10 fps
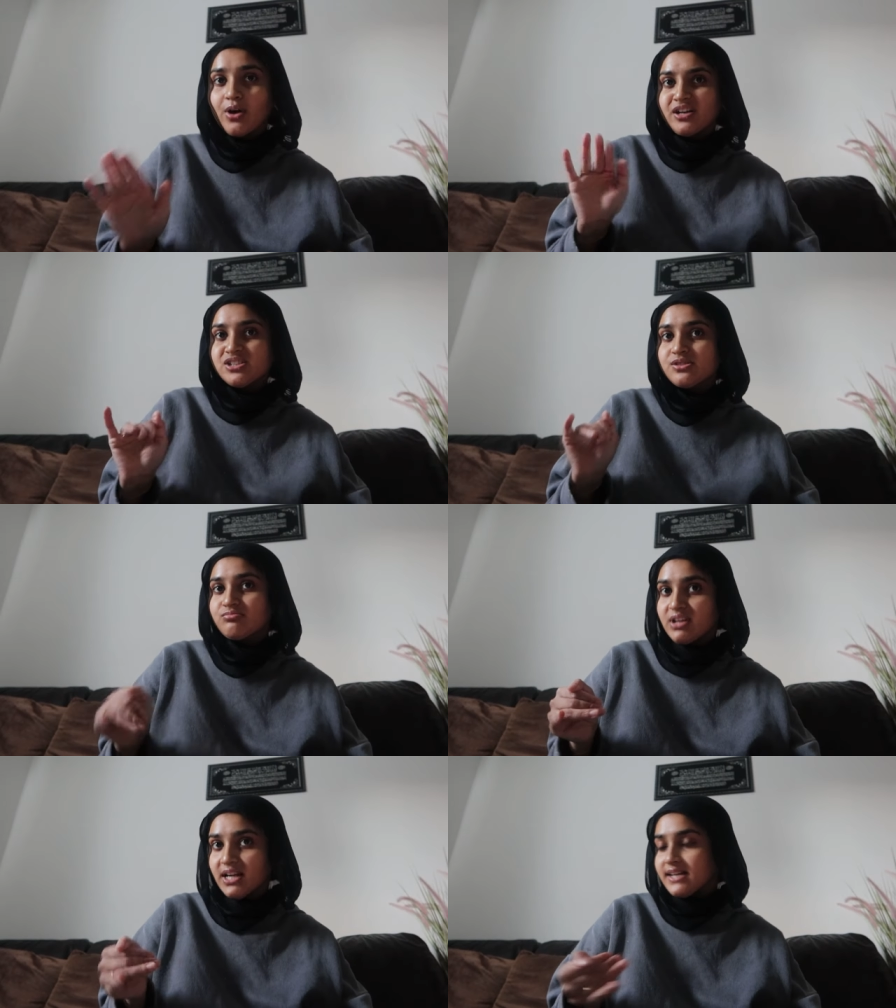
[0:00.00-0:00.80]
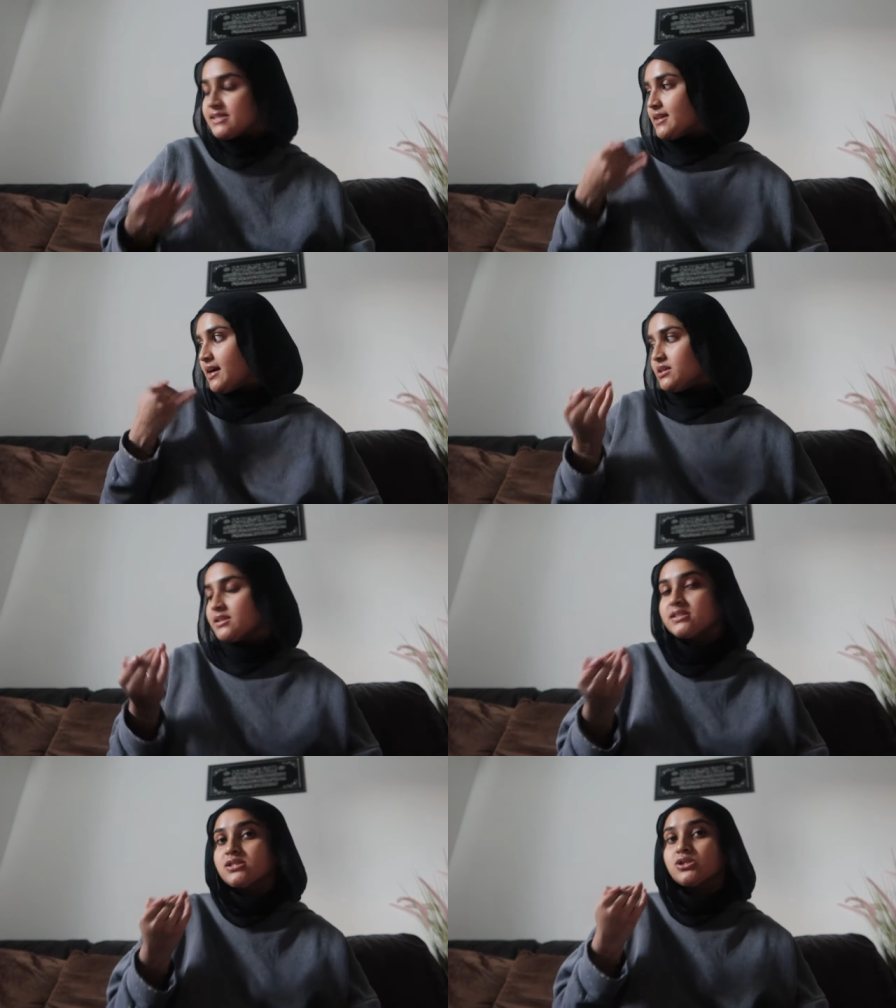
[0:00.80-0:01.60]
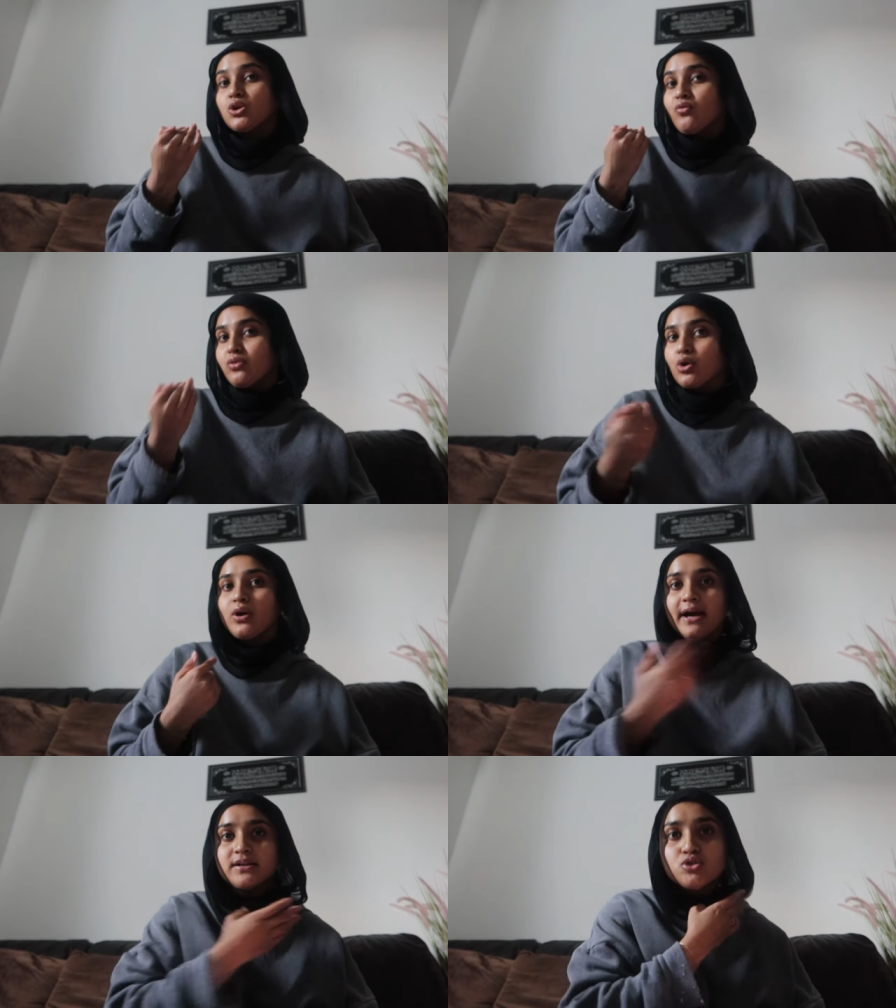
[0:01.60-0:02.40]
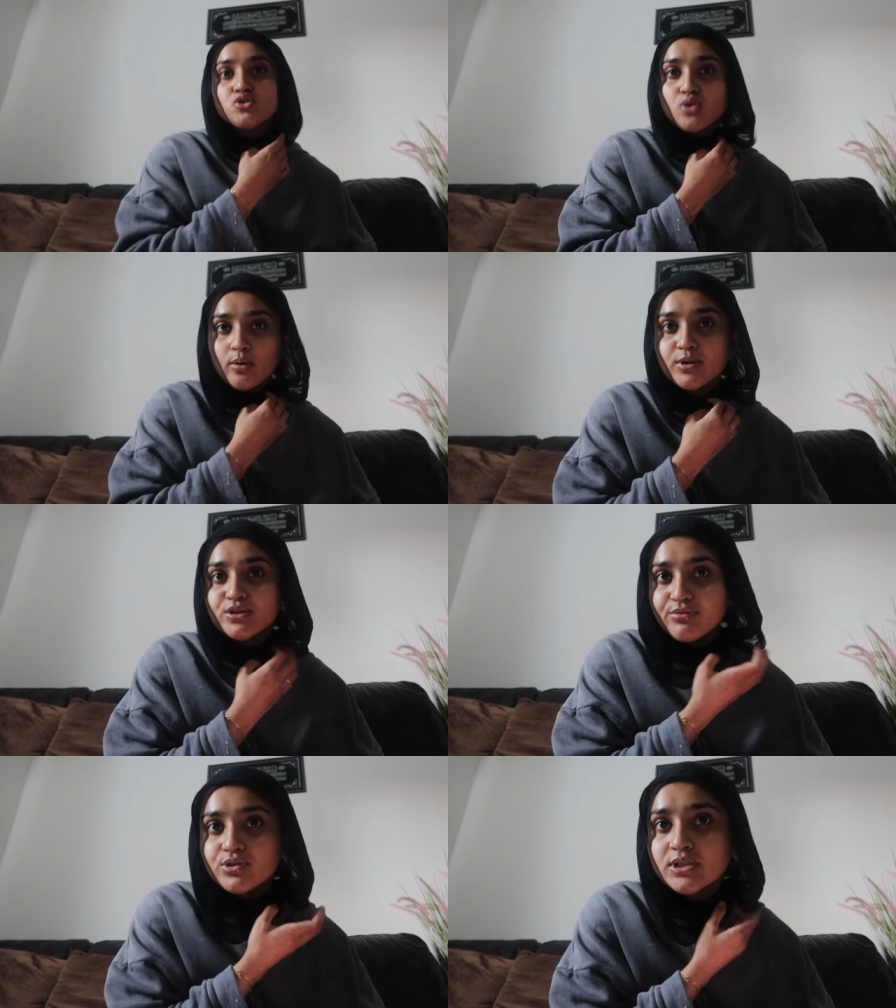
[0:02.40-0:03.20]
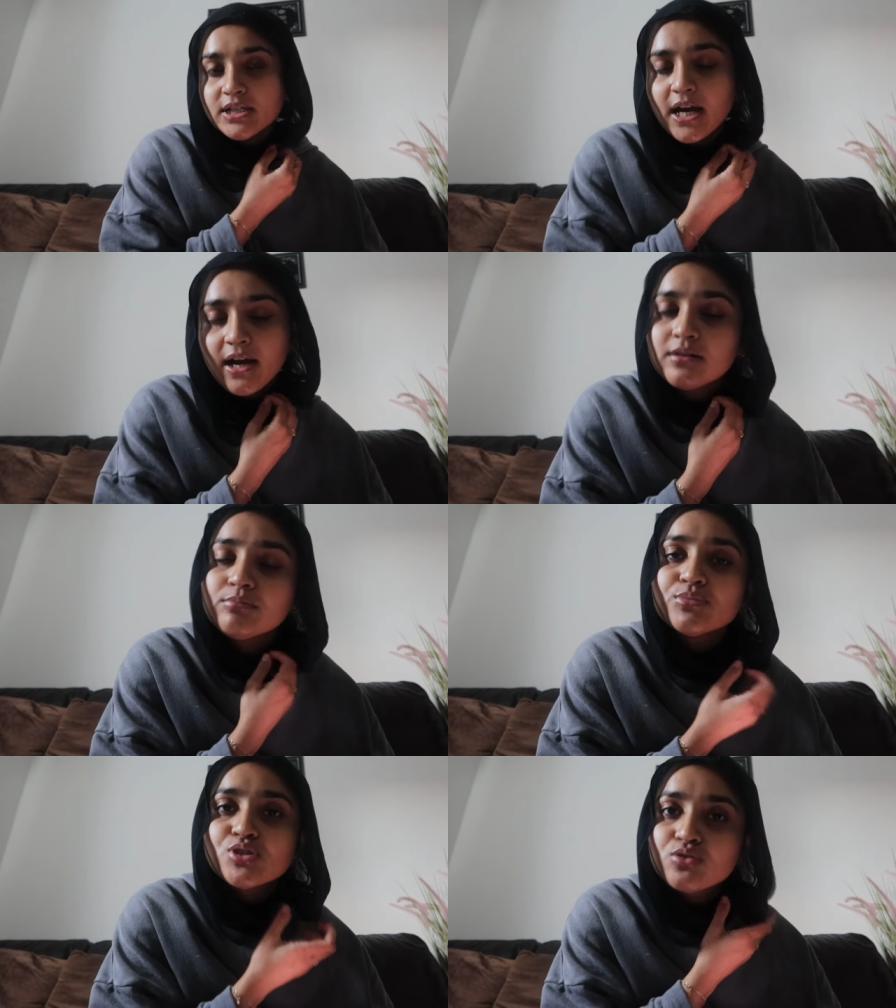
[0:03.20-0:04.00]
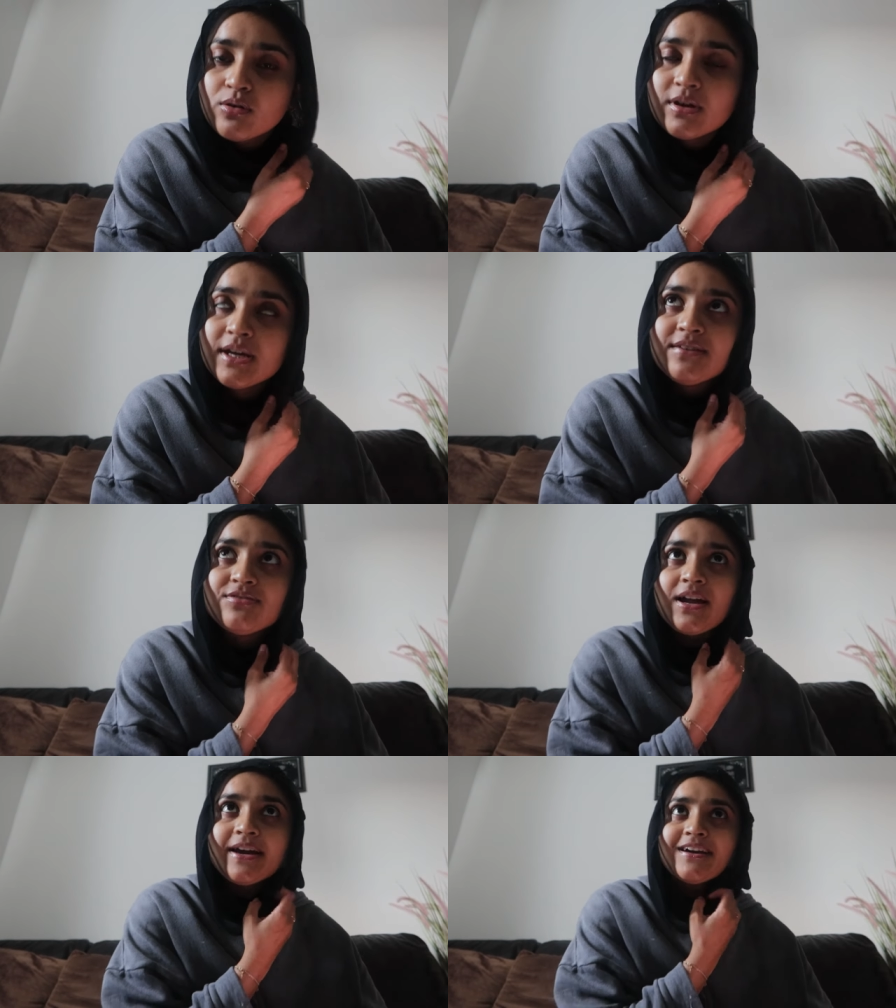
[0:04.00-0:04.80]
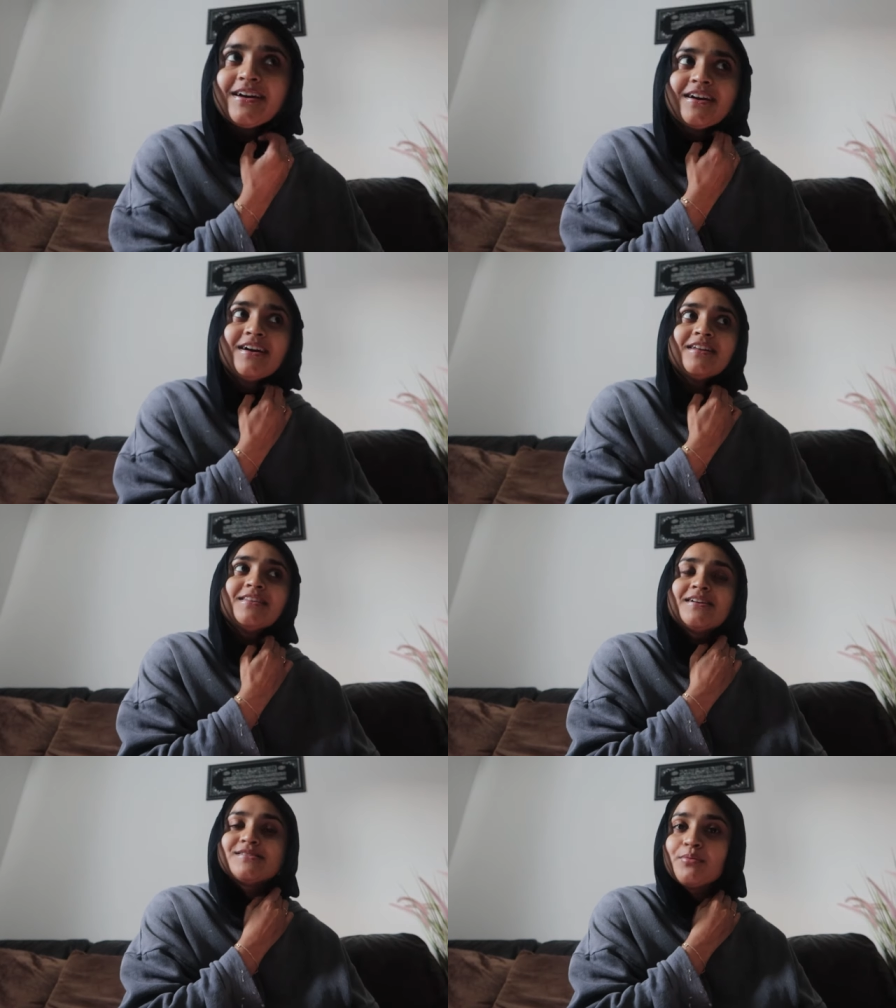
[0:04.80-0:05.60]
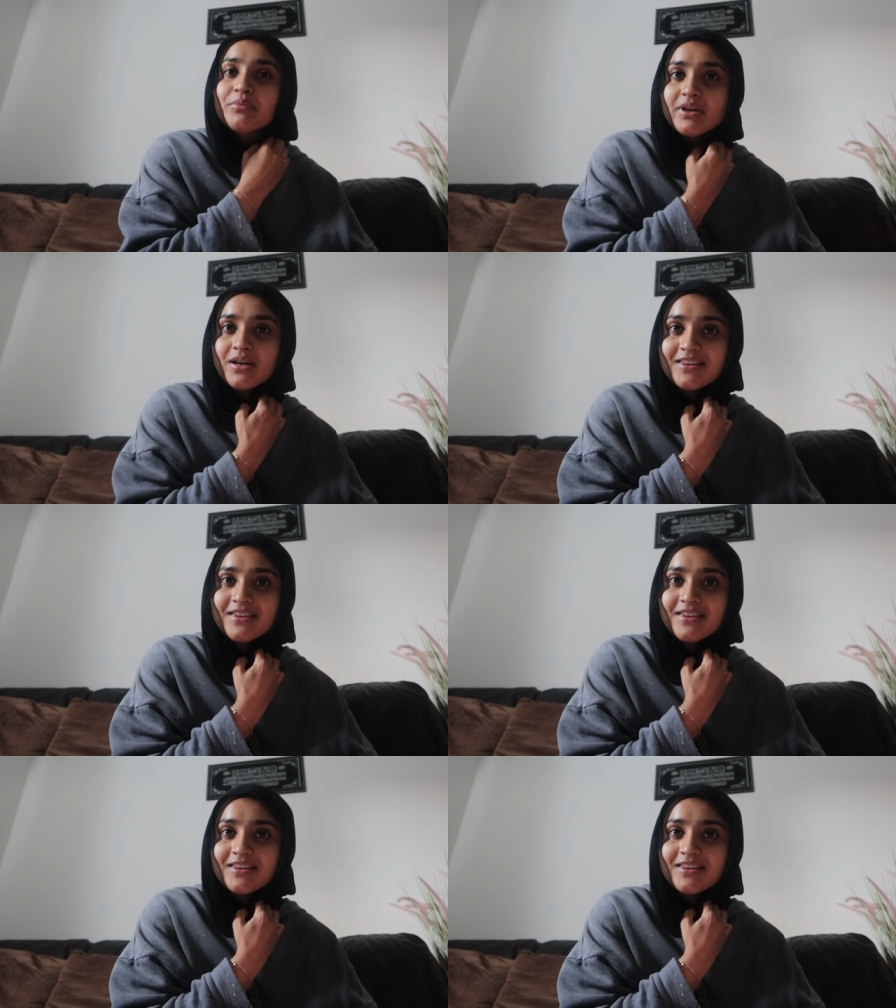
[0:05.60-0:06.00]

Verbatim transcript: I just realized that this vlog has so much food in it and I'm sorry if like that's something